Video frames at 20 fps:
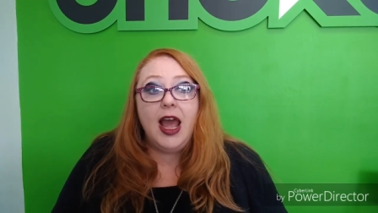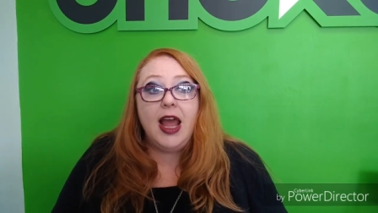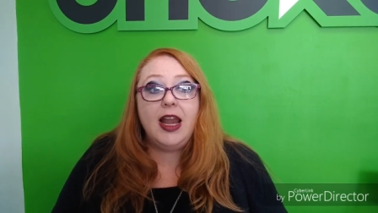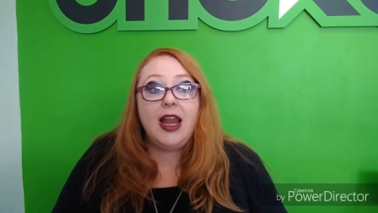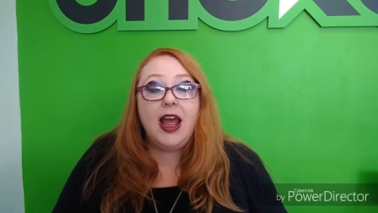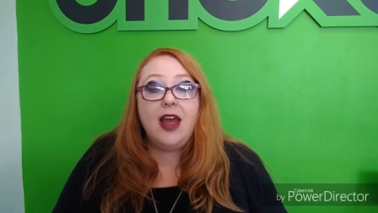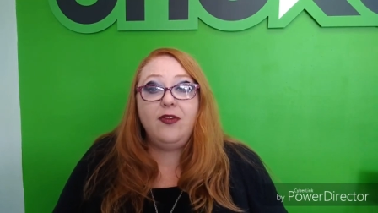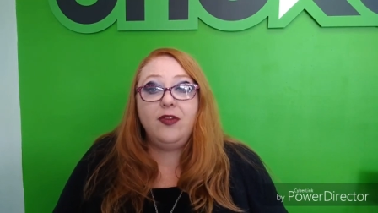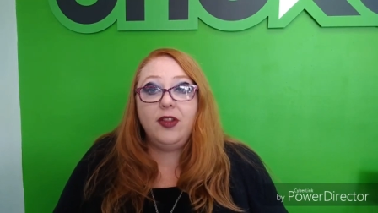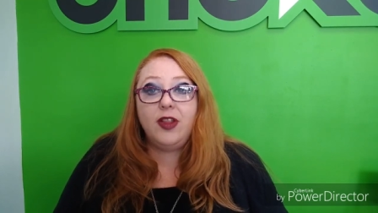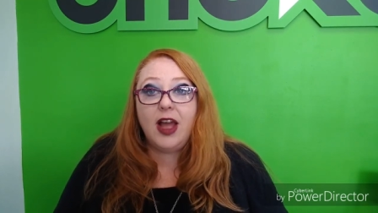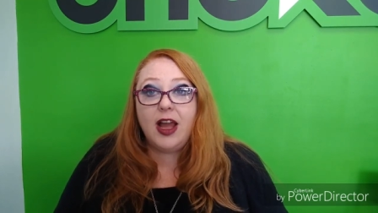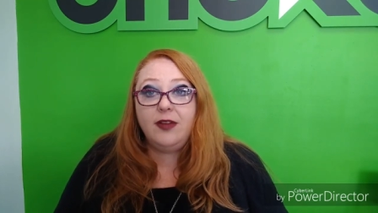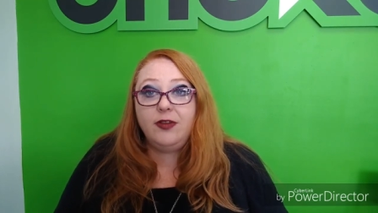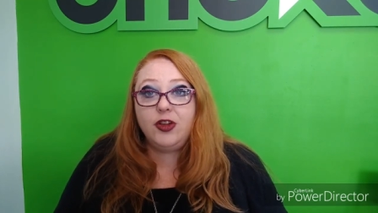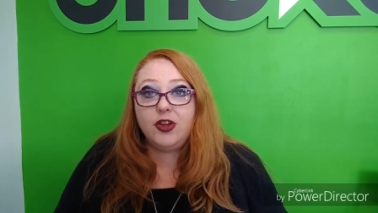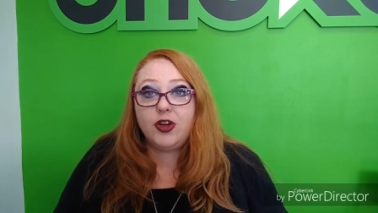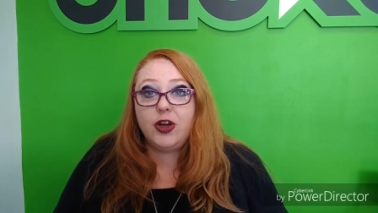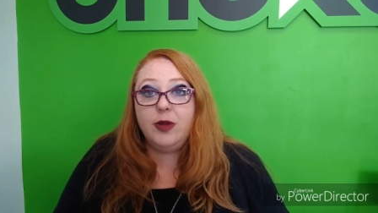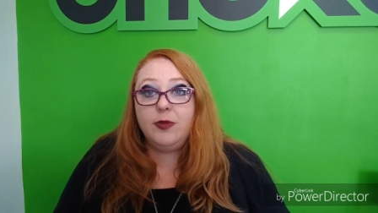and I have
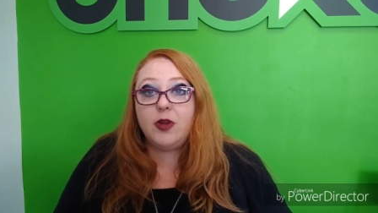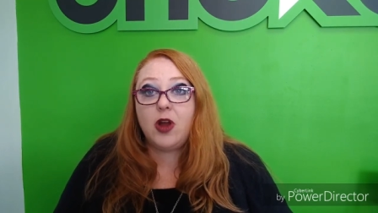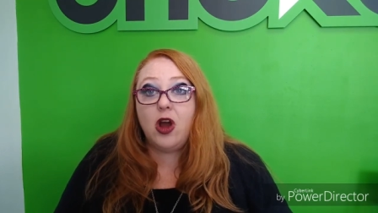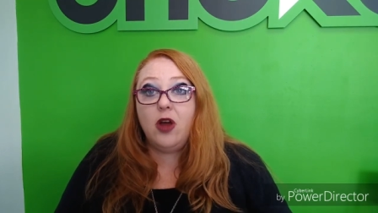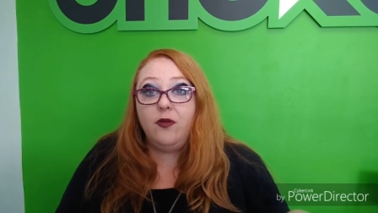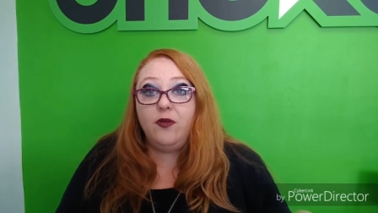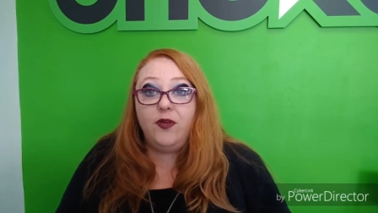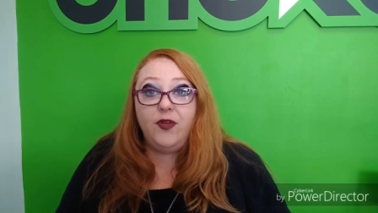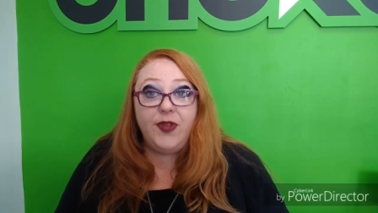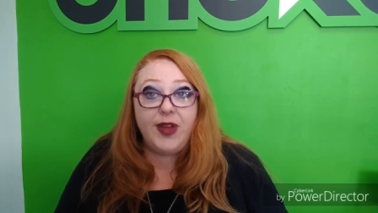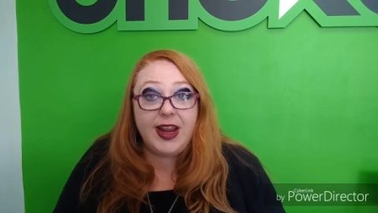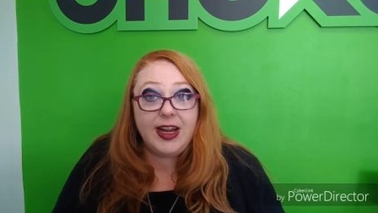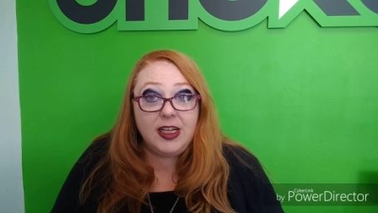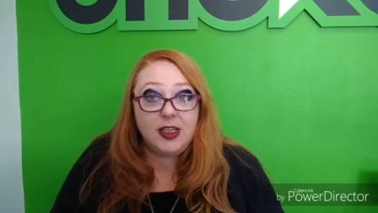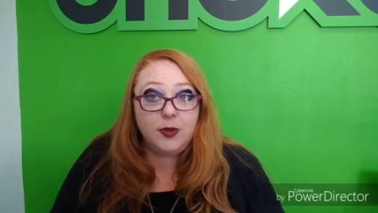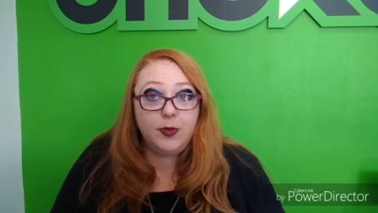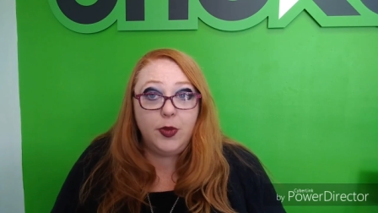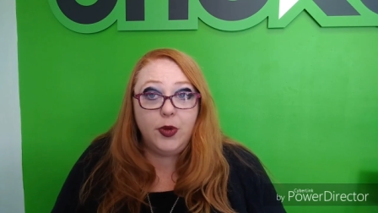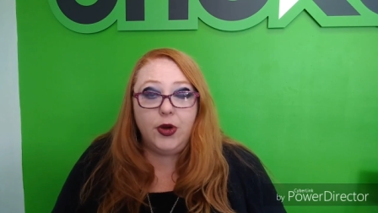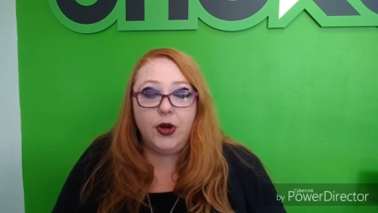live streamed on
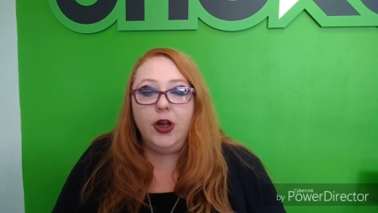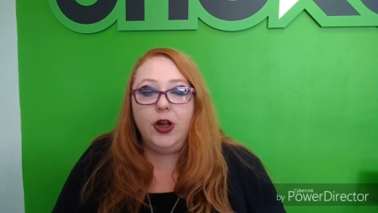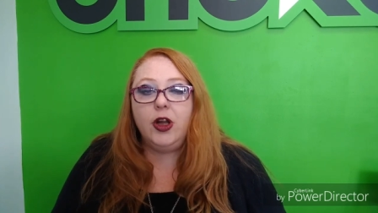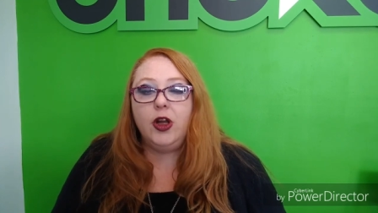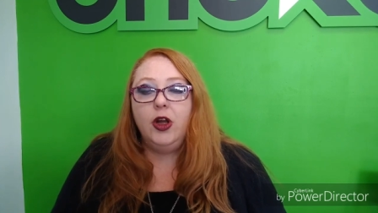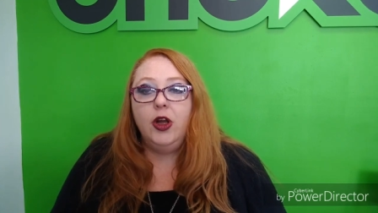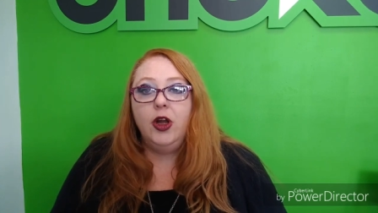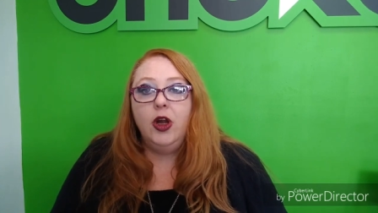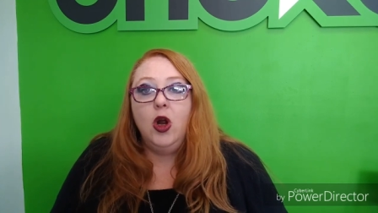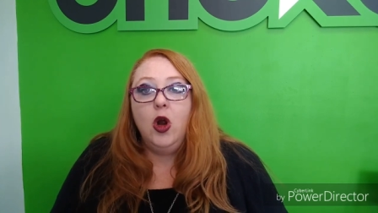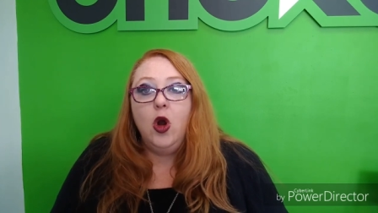Facebook